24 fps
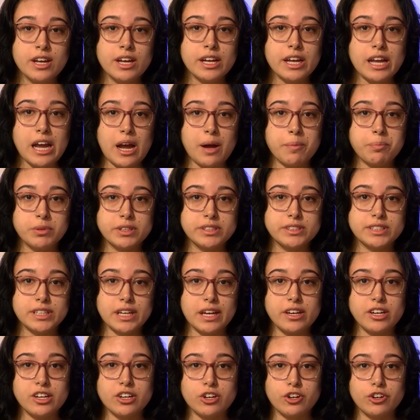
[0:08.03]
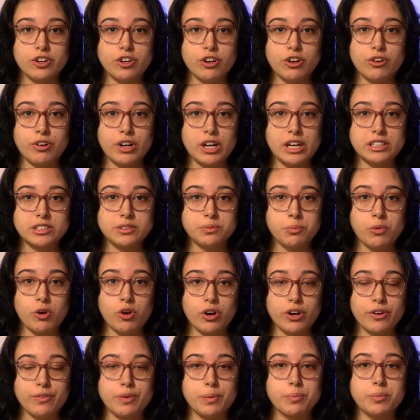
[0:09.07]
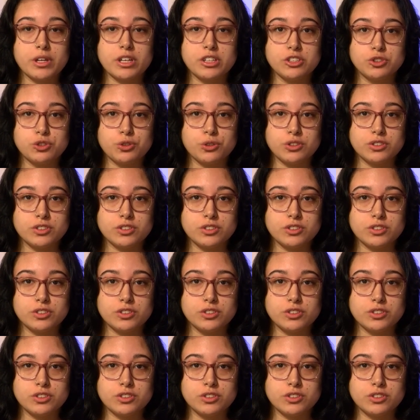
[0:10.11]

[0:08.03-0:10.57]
Caplin's Kenya Cardone has more from the control